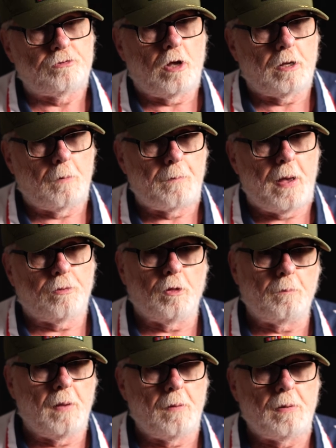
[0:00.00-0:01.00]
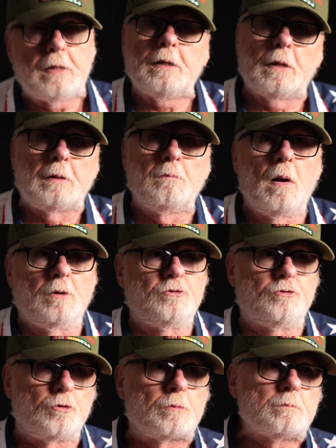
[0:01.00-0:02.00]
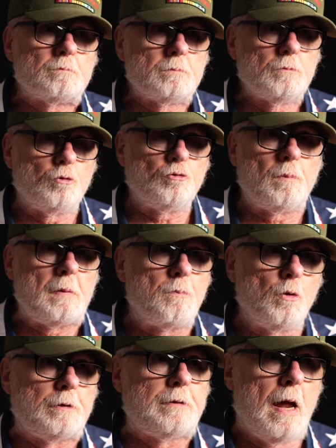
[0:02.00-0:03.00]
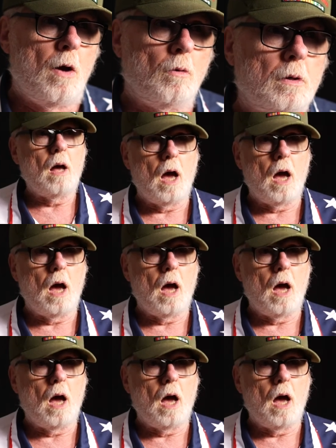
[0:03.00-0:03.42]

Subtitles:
psychopathic, baby-killing monster that should be put down.